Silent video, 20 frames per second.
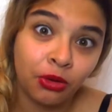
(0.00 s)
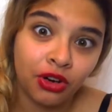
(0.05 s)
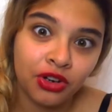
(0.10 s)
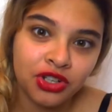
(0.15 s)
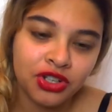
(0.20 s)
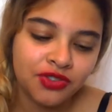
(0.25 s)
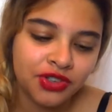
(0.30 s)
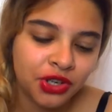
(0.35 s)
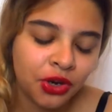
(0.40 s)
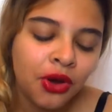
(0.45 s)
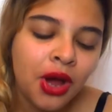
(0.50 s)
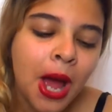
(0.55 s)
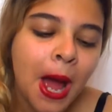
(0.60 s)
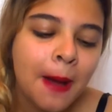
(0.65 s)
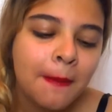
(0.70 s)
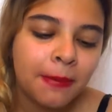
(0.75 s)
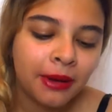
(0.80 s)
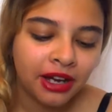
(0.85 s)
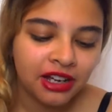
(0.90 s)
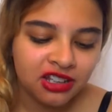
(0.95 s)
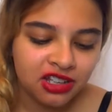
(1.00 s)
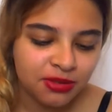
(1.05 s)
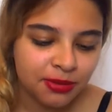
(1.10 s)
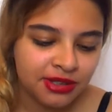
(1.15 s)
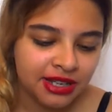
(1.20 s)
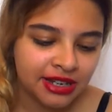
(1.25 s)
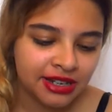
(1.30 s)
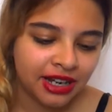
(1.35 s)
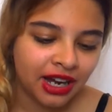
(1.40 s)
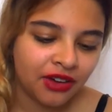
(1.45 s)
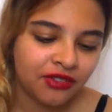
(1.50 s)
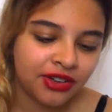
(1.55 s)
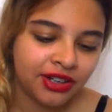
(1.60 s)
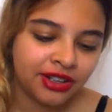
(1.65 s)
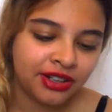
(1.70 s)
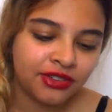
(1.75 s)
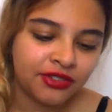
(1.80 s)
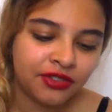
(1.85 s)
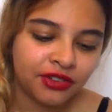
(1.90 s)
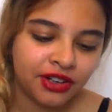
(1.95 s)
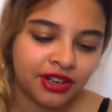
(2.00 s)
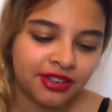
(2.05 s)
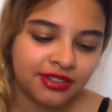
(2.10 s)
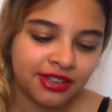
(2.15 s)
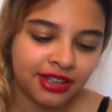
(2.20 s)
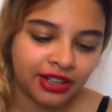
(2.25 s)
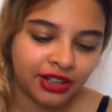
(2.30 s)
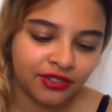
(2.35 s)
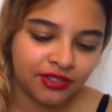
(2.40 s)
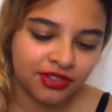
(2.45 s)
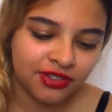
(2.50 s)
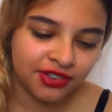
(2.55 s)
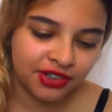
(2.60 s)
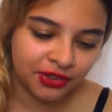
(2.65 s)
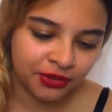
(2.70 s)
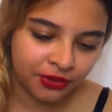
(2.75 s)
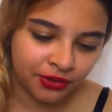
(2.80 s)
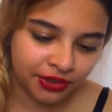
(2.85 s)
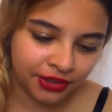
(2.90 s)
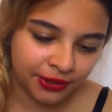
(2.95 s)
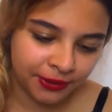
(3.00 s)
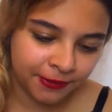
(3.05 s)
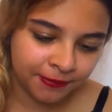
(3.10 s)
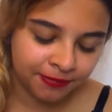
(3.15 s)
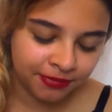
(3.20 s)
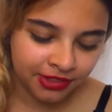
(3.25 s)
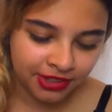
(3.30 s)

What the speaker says: watched this video, but let's just pretend I haven't for the sake of this video, okay?